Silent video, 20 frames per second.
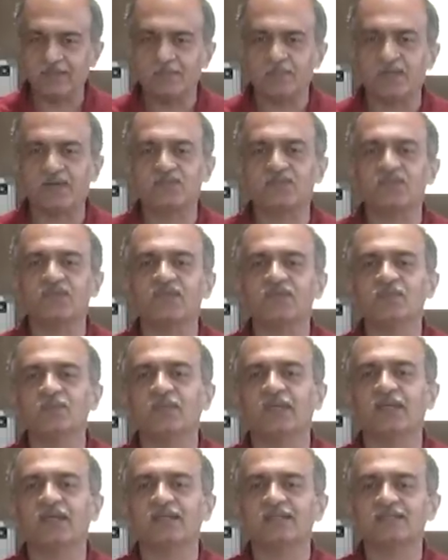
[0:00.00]
but which
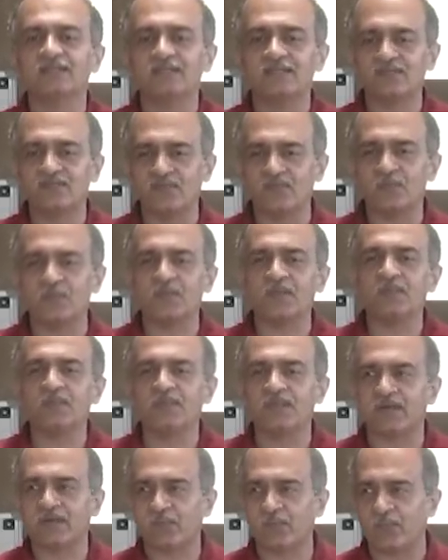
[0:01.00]
may conceivably
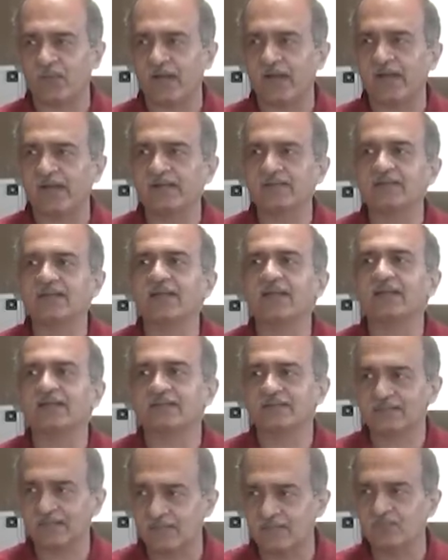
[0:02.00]
be required
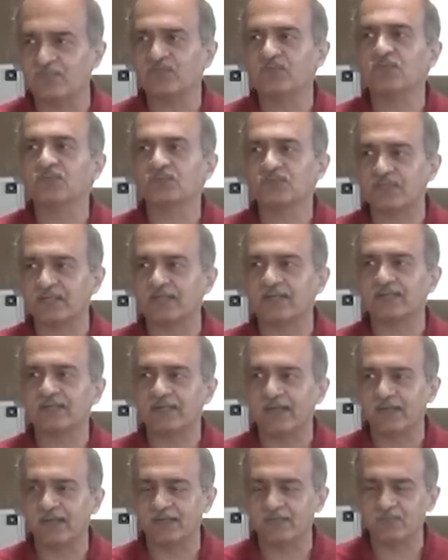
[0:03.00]
at some future
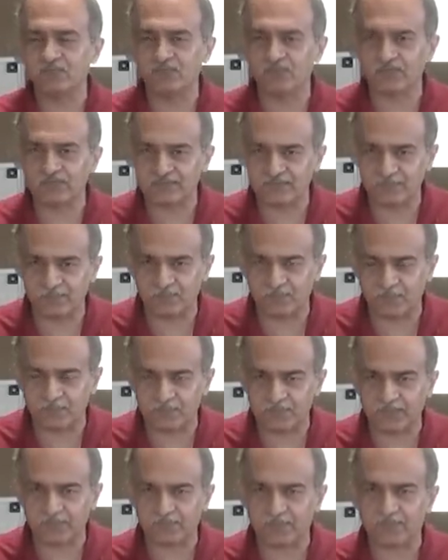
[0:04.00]
time for some
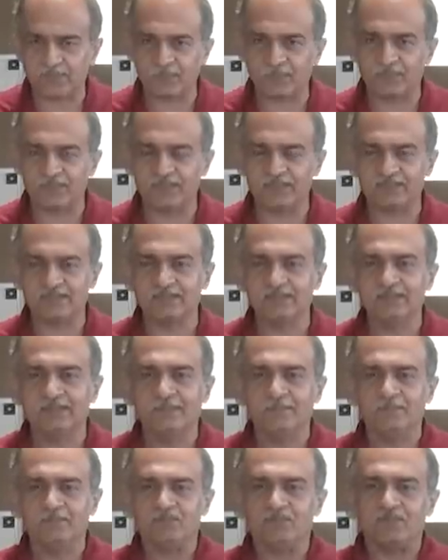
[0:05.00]
public purpose.
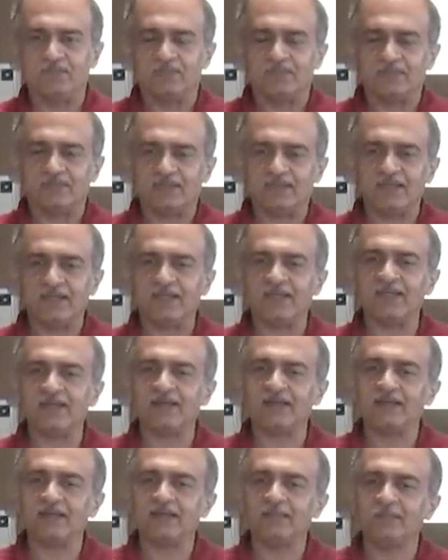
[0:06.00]

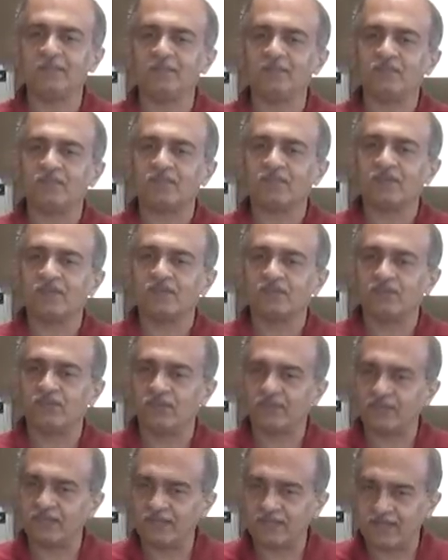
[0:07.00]
There,
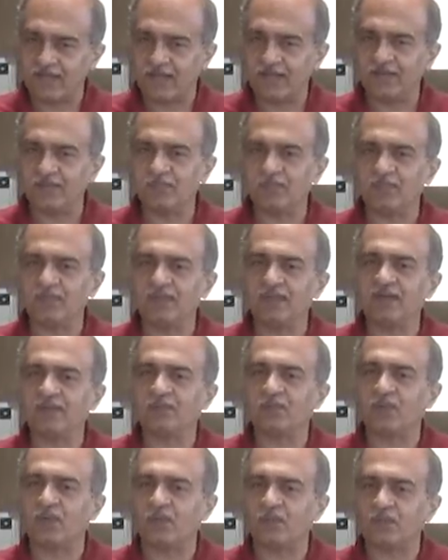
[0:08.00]
for the time being,
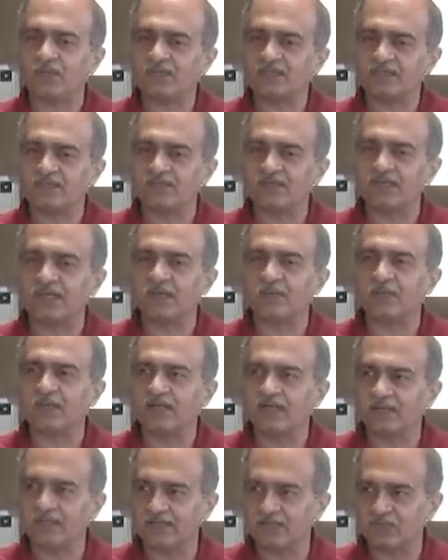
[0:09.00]
proper civic
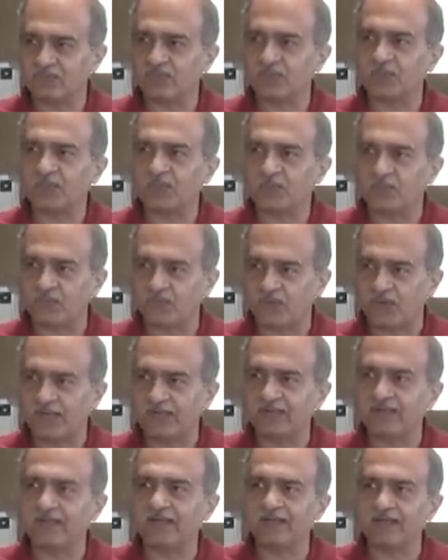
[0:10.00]
amenities would be
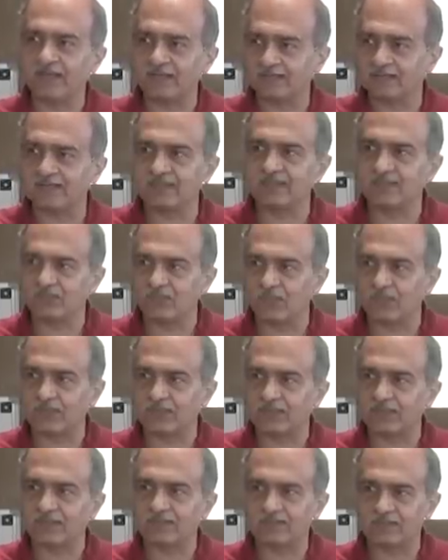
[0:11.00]
provided, electricity,
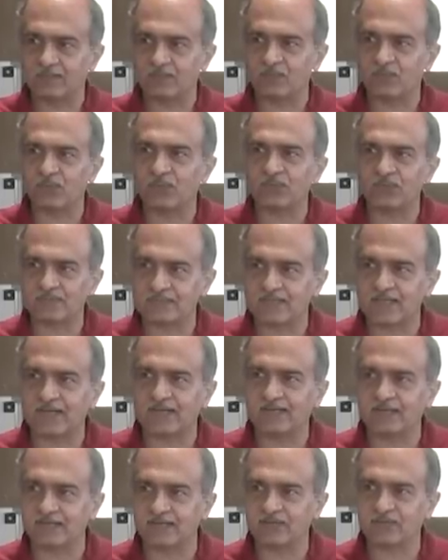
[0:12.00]
water, some roads,
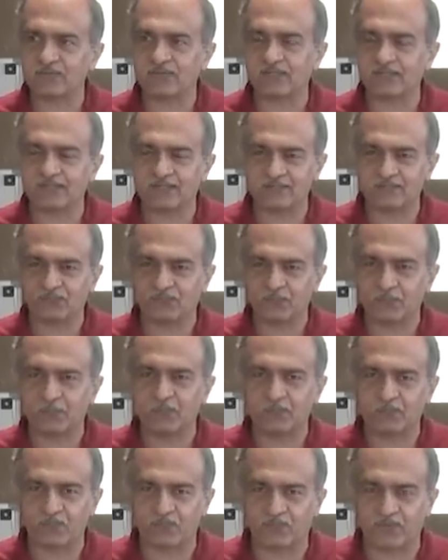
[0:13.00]
sanitation, this would
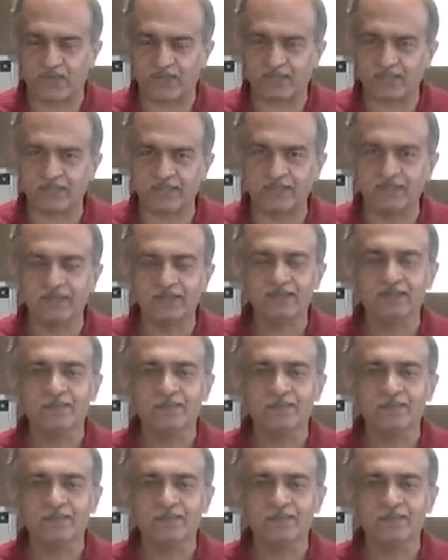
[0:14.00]
be provided.